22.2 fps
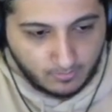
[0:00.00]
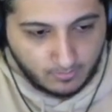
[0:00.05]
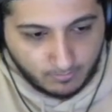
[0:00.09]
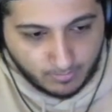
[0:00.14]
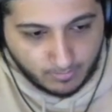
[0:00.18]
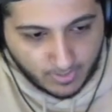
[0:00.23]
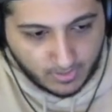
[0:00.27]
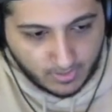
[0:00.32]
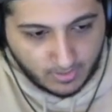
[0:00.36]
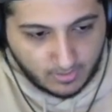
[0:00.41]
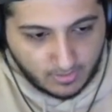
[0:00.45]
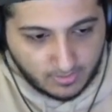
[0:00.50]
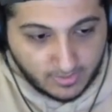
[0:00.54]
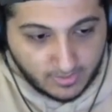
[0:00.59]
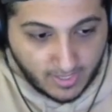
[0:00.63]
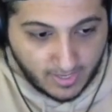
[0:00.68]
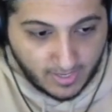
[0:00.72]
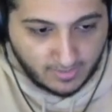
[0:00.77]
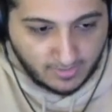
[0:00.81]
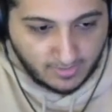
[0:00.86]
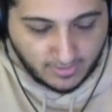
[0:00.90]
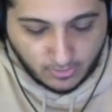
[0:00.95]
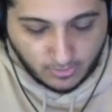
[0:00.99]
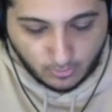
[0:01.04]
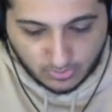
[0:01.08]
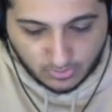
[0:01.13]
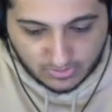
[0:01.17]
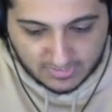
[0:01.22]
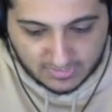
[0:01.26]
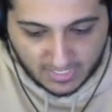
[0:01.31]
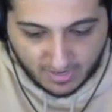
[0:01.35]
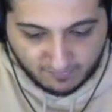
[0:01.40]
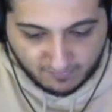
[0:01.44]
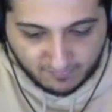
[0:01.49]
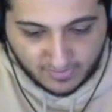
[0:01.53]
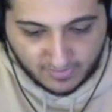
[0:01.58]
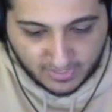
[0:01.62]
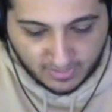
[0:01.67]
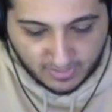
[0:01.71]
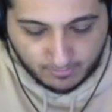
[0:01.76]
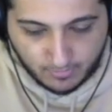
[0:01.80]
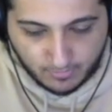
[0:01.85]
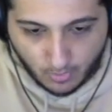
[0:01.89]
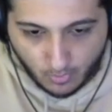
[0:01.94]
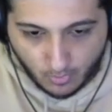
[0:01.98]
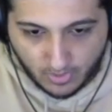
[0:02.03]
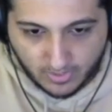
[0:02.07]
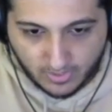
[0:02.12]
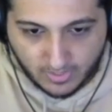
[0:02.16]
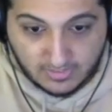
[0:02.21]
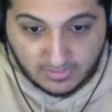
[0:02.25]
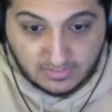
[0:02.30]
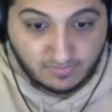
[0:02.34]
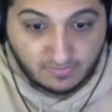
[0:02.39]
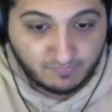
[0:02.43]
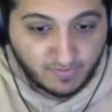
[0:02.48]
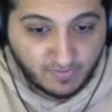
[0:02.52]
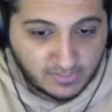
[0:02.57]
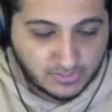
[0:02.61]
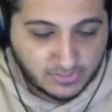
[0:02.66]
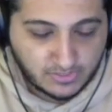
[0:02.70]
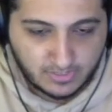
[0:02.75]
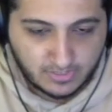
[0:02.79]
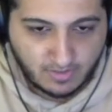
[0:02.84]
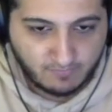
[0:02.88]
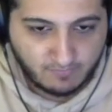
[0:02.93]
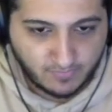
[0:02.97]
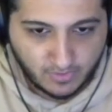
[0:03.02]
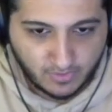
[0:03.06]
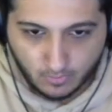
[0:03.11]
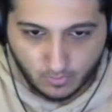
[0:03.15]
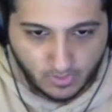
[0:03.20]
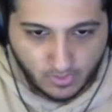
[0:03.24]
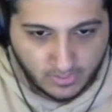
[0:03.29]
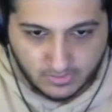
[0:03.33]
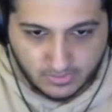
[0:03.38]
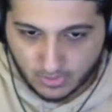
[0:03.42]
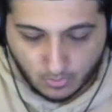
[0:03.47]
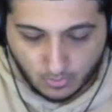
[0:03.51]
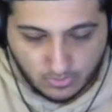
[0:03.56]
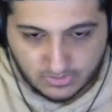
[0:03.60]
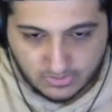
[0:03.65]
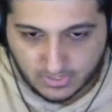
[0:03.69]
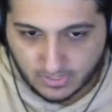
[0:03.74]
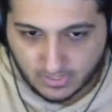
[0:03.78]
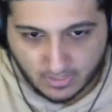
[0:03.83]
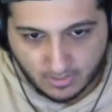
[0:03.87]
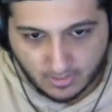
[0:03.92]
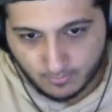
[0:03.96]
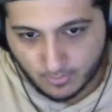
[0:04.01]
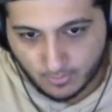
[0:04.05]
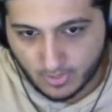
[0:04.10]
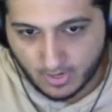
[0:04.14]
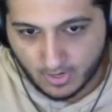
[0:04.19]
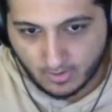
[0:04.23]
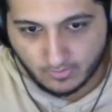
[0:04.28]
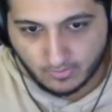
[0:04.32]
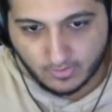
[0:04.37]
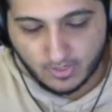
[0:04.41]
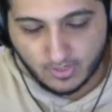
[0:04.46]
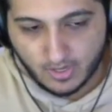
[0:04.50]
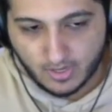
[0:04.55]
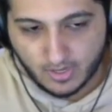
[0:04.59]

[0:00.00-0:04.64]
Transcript: But yeah, like you just have to keep going, because eventually that video is always going to come around.